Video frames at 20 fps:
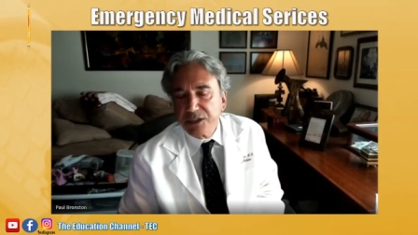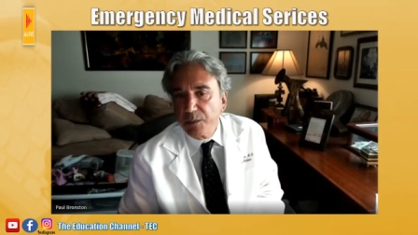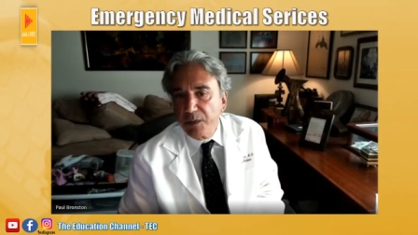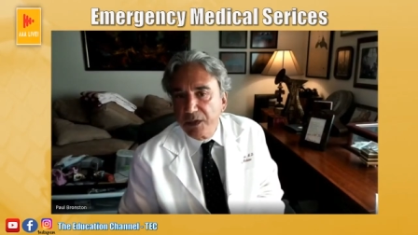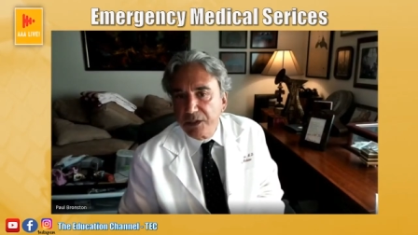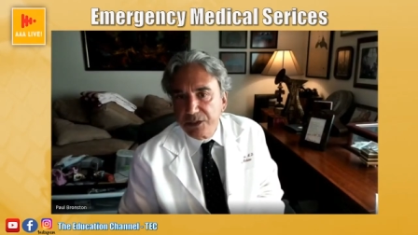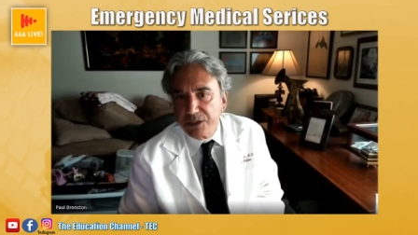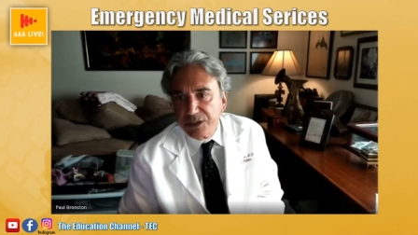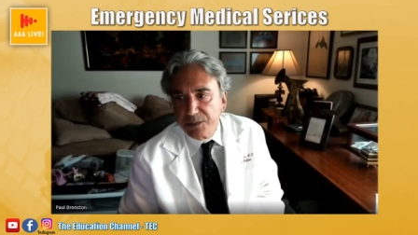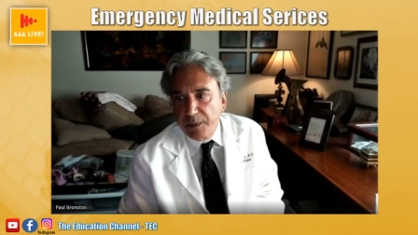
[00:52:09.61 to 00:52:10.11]

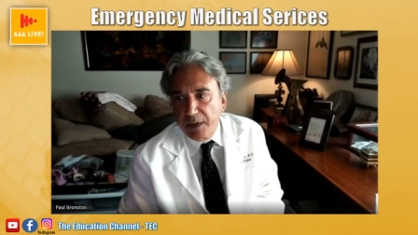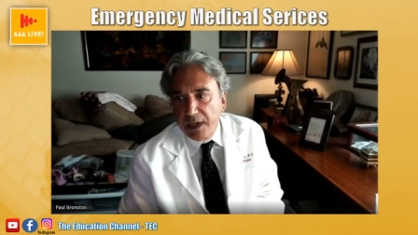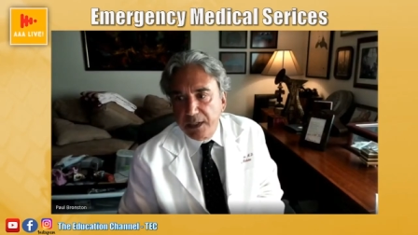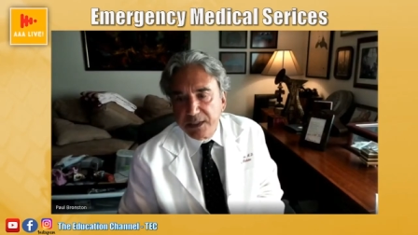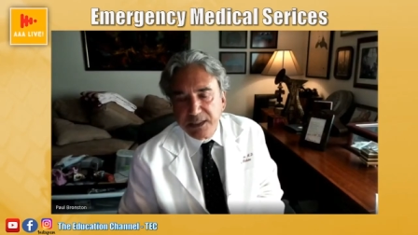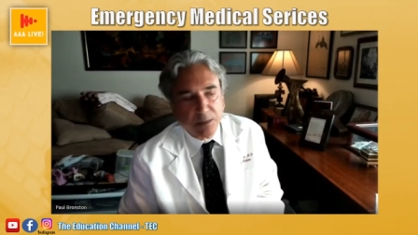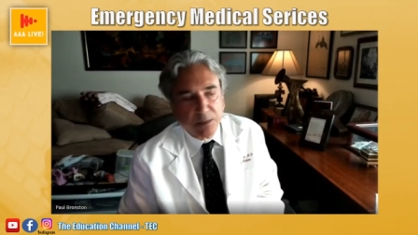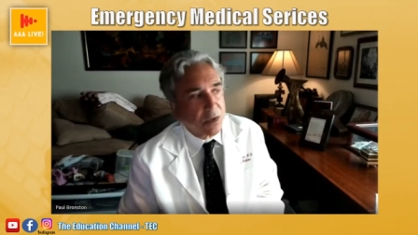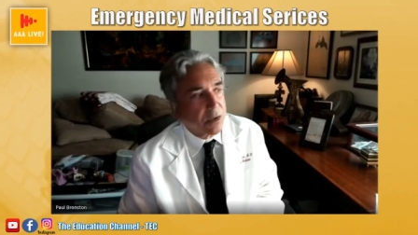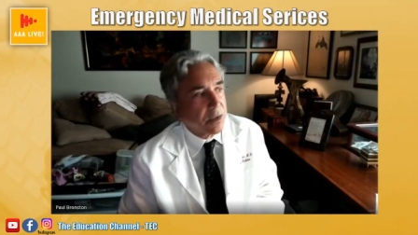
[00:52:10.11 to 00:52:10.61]
much as
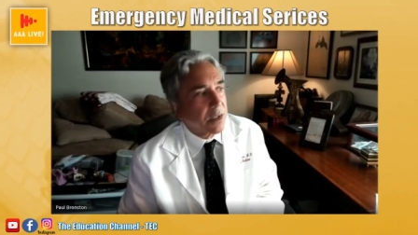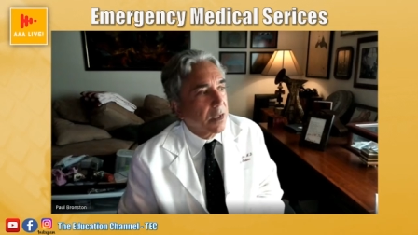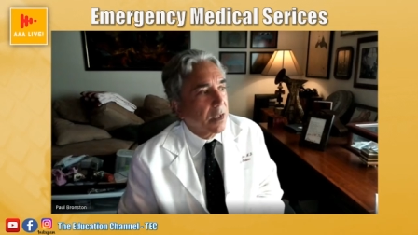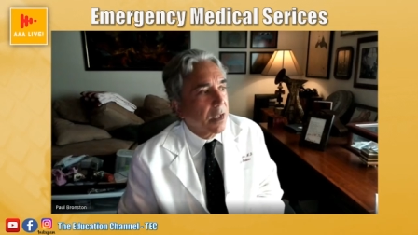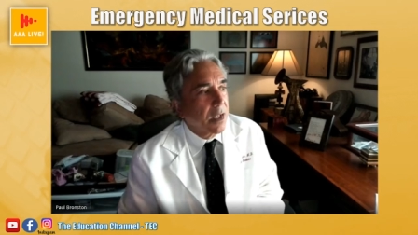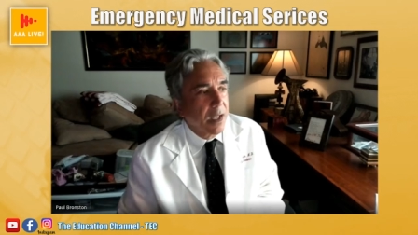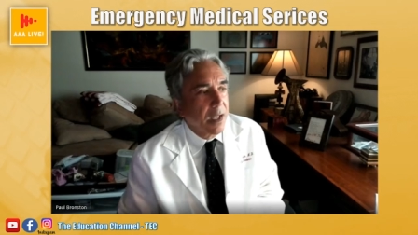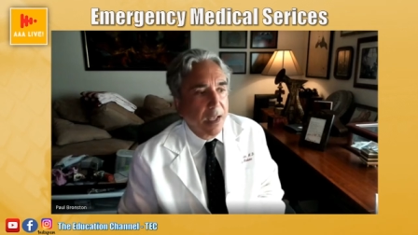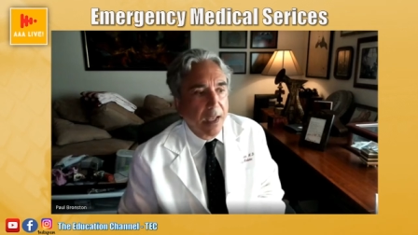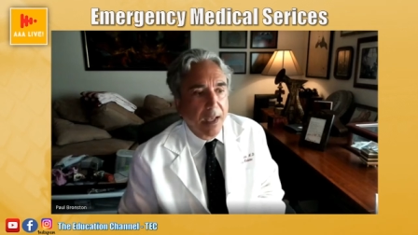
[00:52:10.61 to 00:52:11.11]
possible.
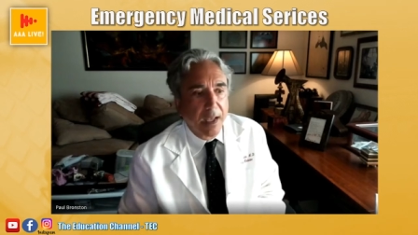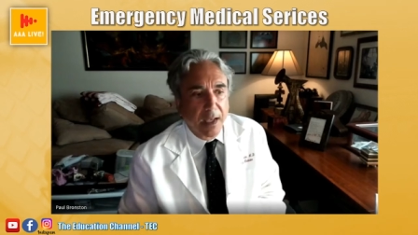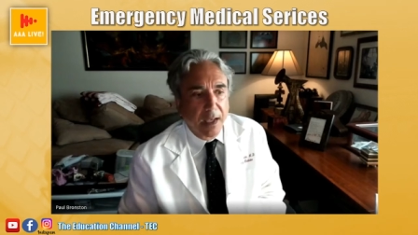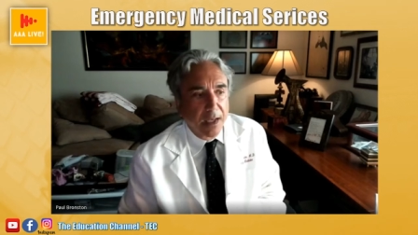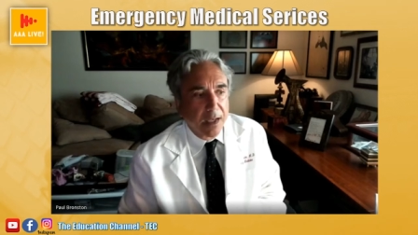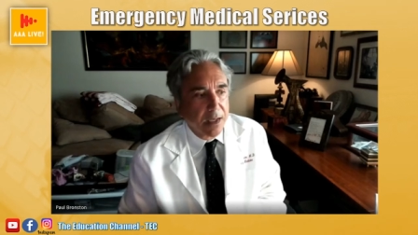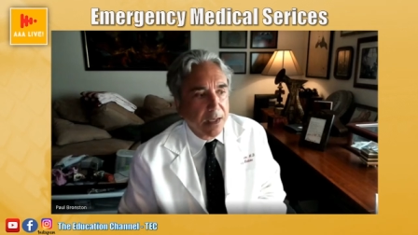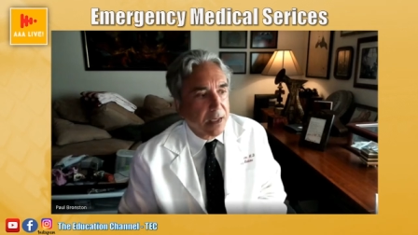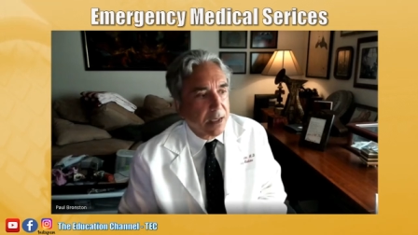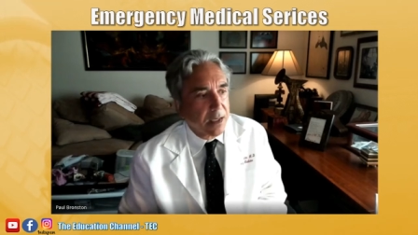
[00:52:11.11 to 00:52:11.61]

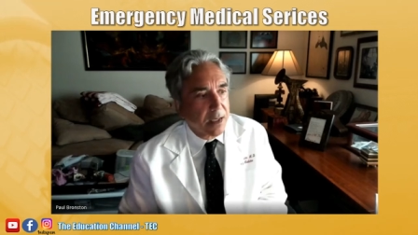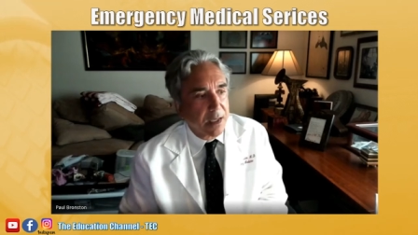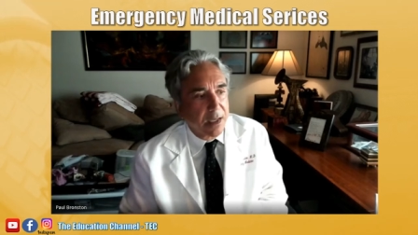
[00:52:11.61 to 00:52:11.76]
And